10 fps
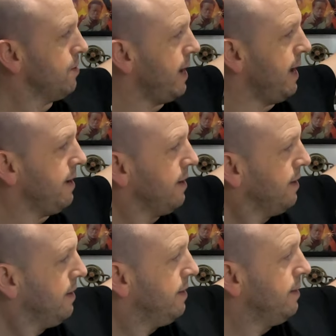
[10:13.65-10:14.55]
Okay,
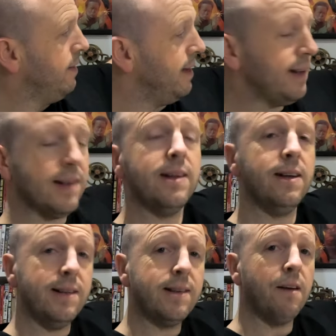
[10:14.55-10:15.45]
this
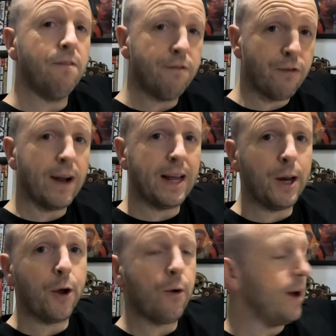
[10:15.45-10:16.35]
is freaking
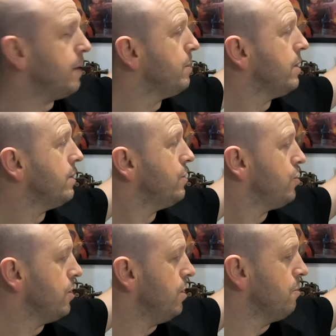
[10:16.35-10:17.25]
incredible.
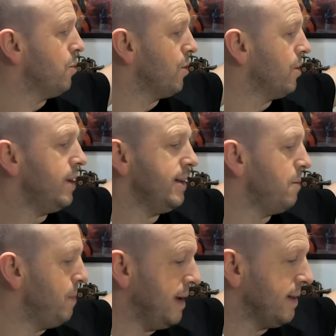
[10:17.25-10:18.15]
Sean Longmore is
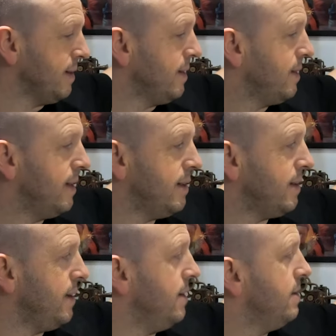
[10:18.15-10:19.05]
amazing.
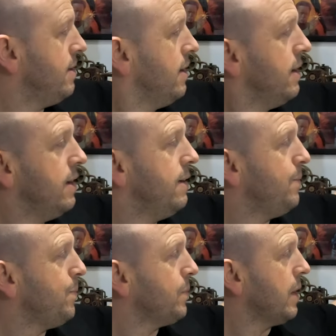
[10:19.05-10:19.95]
This is
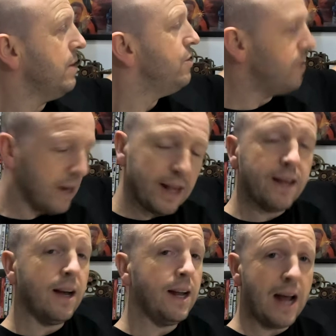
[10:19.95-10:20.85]

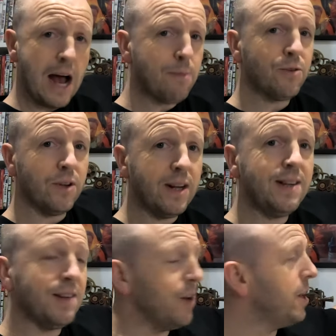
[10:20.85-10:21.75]
stunning, an absolutely
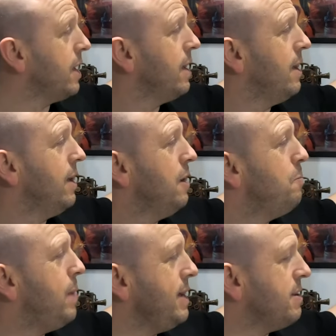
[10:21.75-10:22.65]
stunning
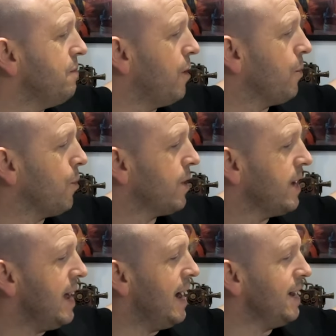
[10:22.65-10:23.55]
piece of artwork.
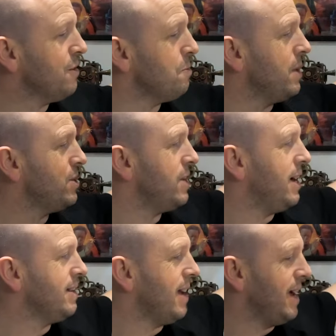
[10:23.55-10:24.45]
And as much
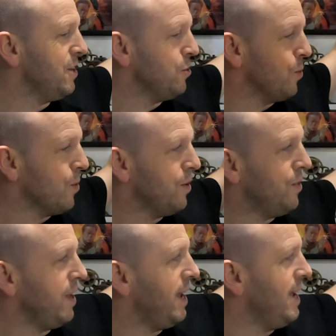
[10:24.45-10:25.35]
as I adore
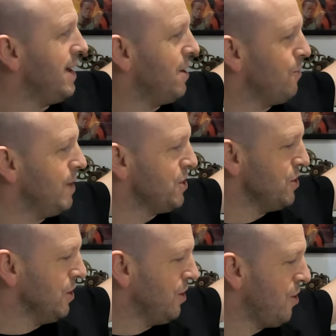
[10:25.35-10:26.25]
the
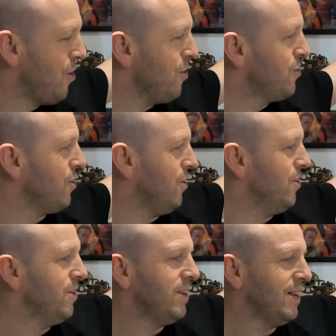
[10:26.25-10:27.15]
original Hong
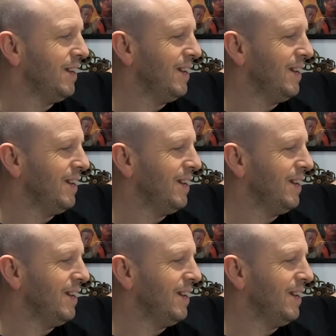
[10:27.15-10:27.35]
Kong